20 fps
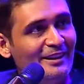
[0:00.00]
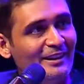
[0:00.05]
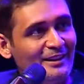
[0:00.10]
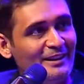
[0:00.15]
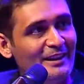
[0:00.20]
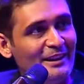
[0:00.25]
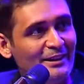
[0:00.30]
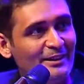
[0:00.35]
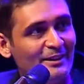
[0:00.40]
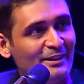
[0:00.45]

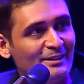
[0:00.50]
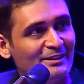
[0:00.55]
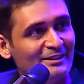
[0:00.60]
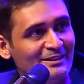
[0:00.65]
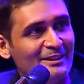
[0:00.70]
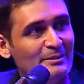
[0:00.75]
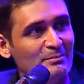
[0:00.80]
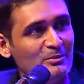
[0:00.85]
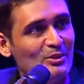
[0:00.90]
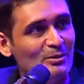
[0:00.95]
later
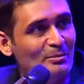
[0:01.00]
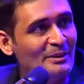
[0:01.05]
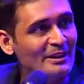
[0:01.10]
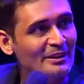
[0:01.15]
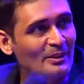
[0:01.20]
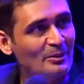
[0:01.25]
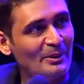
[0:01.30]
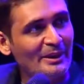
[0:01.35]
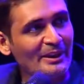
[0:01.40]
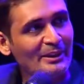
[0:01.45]
seems to be
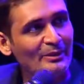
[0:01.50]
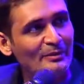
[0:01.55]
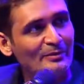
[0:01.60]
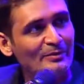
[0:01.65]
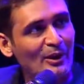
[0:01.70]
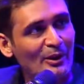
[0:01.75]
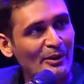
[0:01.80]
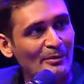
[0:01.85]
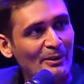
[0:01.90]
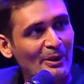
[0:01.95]
the way you've
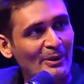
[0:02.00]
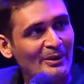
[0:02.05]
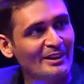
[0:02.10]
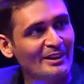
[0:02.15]
gone about yeah